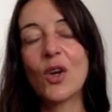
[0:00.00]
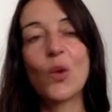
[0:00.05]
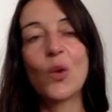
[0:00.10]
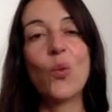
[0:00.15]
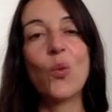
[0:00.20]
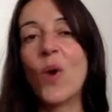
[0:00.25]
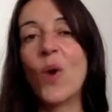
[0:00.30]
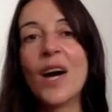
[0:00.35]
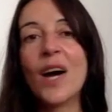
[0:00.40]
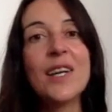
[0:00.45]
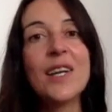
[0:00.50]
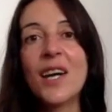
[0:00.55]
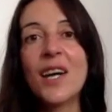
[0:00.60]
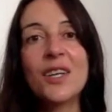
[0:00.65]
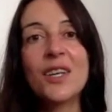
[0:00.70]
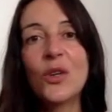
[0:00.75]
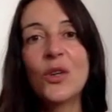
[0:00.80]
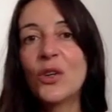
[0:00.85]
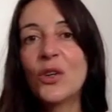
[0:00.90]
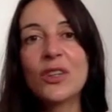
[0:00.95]
why
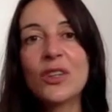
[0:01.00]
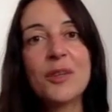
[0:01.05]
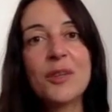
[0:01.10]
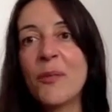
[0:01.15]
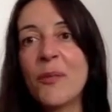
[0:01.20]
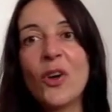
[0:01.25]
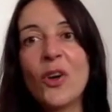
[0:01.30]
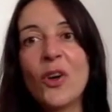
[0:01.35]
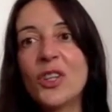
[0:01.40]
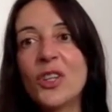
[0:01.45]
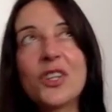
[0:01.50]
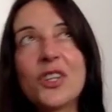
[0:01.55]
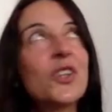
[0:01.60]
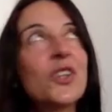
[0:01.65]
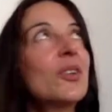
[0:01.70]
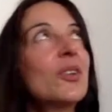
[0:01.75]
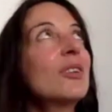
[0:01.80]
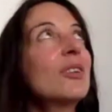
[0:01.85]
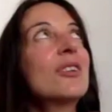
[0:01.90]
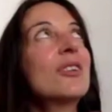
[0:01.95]
are all the
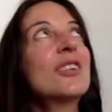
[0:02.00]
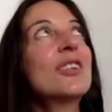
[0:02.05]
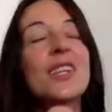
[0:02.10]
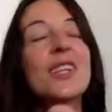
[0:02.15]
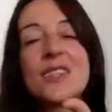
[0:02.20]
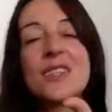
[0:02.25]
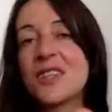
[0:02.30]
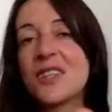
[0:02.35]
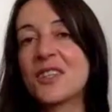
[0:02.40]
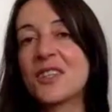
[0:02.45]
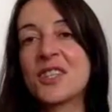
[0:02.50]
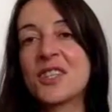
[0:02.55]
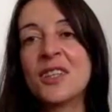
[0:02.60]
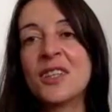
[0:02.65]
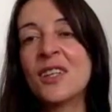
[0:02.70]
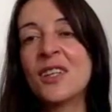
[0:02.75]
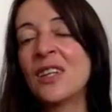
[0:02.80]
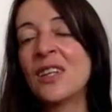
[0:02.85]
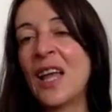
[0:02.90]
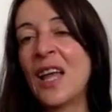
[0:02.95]
molecules in such an
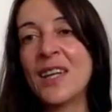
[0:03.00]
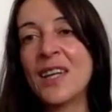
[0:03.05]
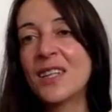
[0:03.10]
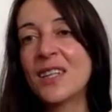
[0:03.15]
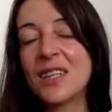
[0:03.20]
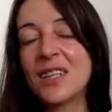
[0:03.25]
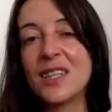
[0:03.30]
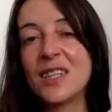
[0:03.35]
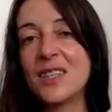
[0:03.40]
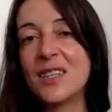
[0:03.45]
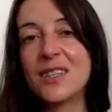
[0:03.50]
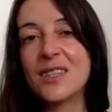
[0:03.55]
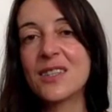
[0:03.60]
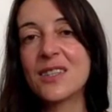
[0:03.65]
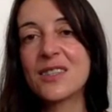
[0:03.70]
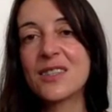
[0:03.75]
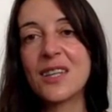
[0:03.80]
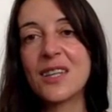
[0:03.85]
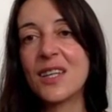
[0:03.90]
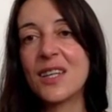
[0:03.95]
unlikely
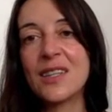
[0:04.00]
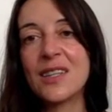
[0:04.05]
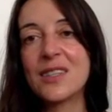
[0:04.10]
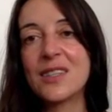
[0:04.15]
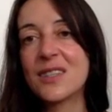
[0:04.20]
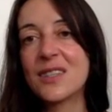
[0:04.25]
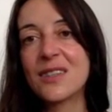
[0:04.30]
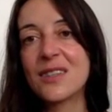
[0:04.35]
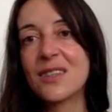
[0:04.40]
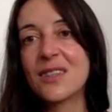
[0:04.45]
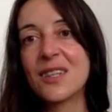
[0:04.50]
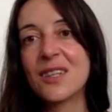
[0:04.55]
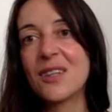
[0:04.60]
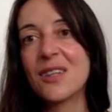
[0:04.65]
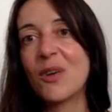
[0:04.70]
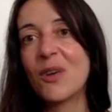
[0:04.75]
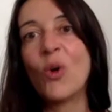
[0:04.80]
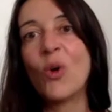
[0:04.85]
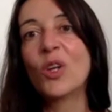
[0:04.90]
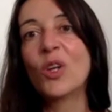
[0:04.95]
state,
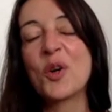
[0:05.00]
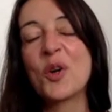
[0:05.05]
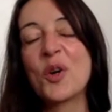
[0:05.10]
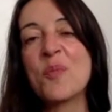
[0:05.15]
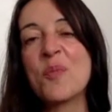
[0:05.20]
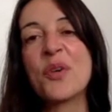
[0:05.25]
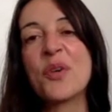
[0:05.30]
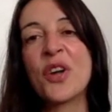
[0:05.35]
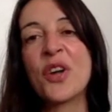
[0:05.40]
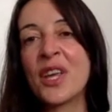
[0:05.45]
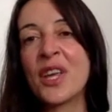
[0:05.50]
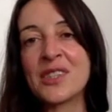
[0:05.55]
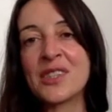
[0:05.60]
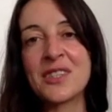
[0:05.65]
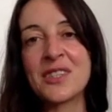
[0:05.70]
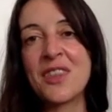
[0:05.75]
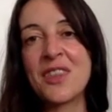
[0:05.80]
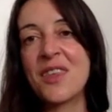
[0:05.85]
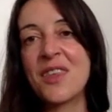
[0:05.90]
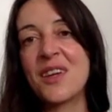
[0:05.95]
all
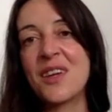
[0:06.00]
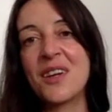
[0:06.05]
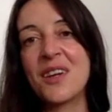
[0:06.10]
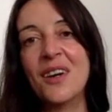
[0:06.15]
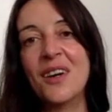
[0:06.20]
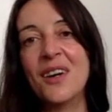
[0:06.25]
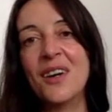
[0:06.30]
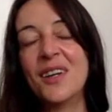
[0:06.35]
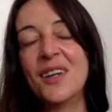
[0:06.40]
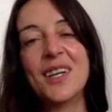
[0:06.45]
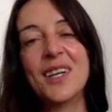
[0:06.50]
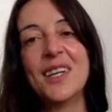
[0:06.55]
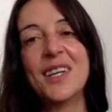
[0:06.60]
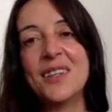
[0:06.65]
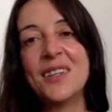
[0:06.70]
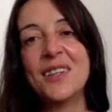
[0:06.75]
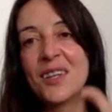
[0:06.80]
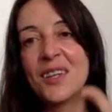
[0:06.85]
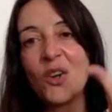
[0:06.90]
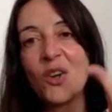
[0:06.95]
compressed there in
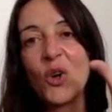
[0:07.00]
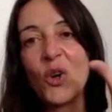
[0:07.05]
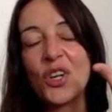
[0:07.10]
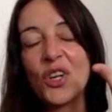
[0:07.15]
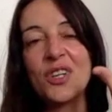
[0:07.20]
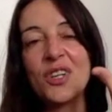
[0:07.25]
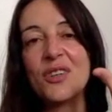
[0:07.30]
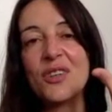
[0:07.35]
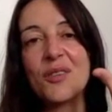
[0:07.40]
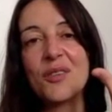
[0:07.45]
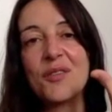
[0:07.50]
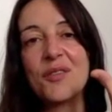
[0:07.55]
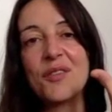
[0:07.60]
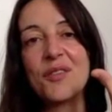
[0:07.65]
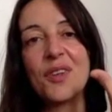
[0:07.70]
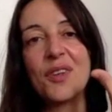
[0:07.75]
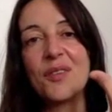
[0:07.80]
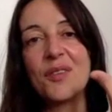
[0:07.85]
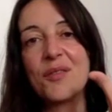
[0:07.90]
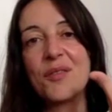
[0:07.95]
the corner
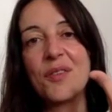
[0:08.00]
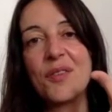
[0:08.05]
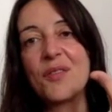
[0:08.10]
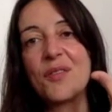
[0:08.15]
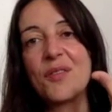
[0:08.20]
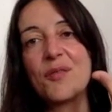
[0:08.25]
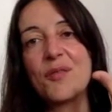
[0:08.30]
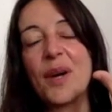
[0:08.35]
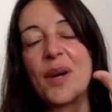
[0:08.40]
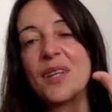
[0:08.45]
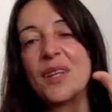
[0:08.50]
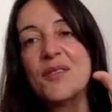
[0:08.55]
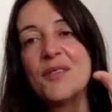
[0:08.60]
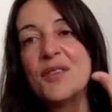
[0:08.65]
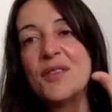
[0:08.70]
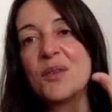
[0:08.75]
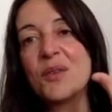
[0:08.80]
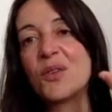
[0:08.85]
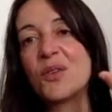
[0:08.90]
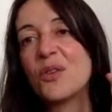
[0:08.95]
of my
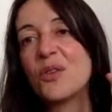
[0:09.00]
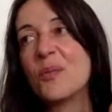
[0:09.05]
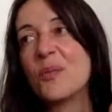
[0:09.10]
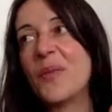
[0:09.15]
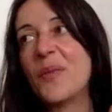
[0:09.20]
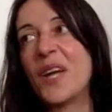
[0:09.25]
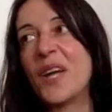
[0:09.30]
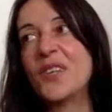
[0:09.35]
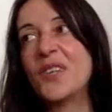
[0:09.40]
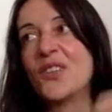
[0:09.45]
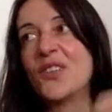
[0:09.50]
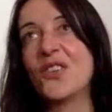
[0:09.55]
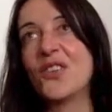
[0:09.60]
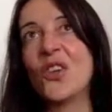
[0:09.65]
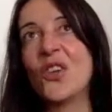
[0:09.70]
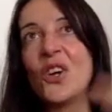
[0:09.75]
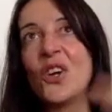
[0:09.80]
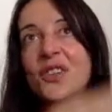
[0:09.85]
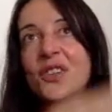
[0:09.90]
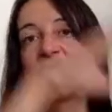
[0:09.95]
living room and
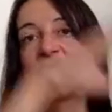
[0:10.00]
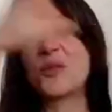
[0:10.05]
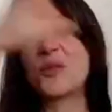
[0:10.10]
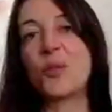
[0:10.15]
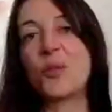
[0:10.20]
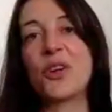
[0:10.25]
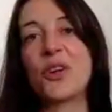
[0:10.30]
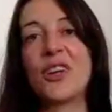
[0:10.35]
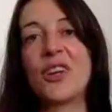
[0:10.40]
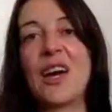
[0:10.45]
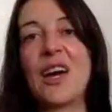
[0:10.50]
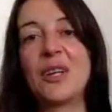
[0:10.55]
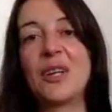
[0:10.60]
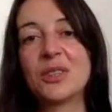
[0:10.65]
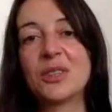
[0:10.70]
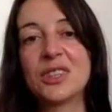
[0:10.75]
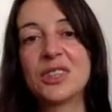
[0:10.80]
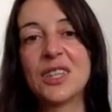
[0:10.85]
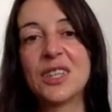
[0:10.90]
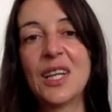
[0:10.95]
not spread
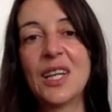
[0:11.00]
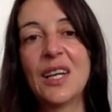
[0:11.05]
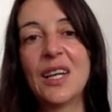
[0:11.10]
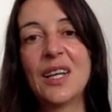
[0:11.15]
out